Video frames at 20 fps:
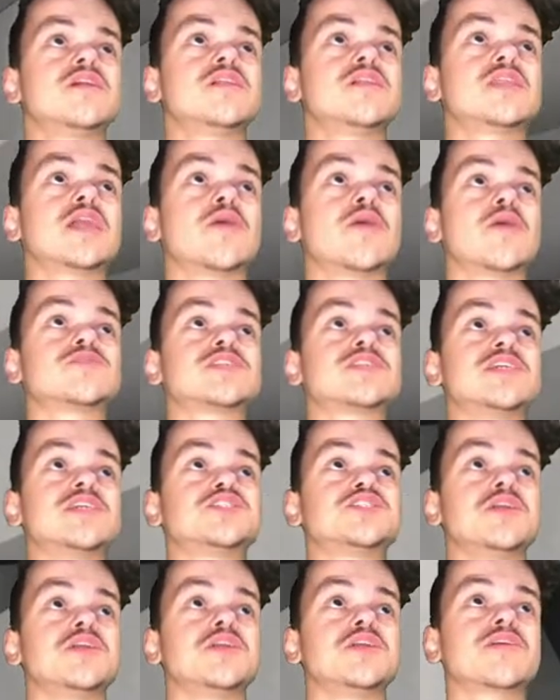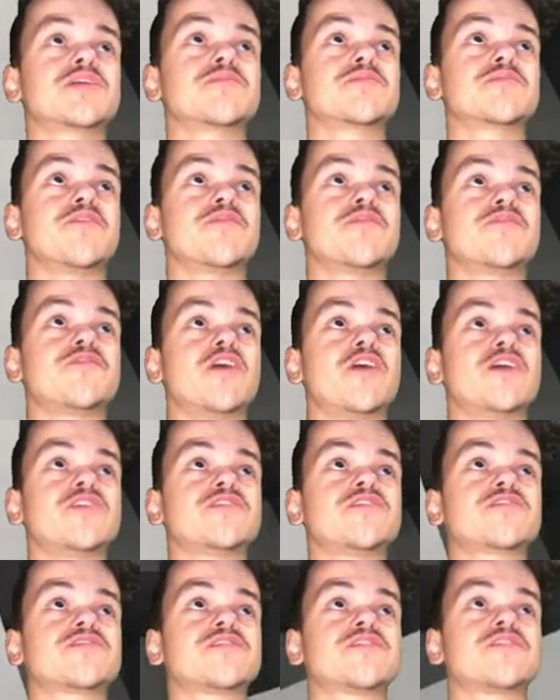That was literally like my
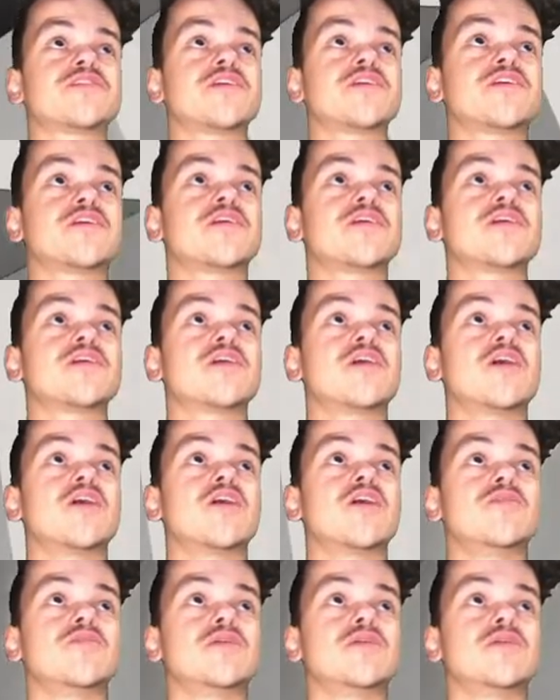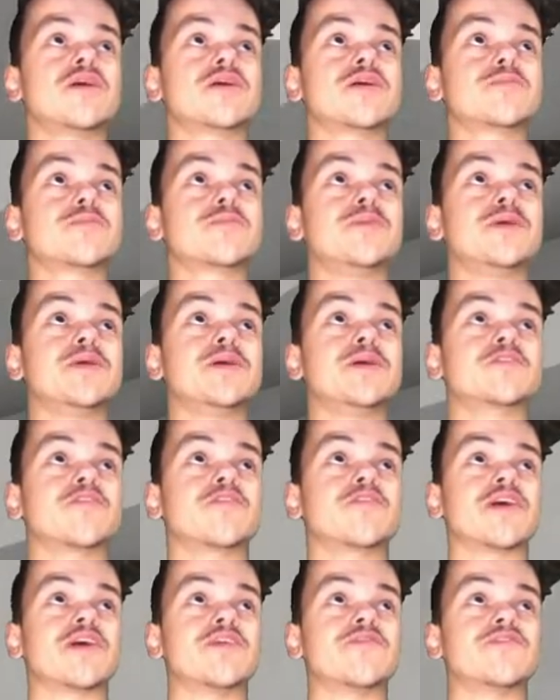first like build
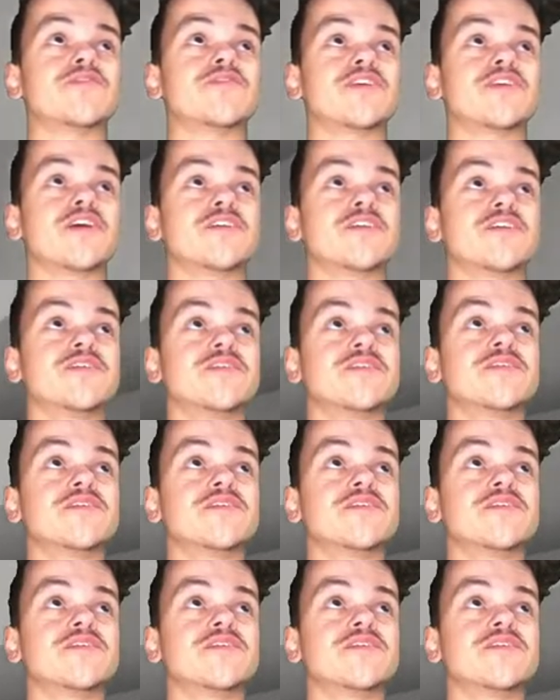I've ever done.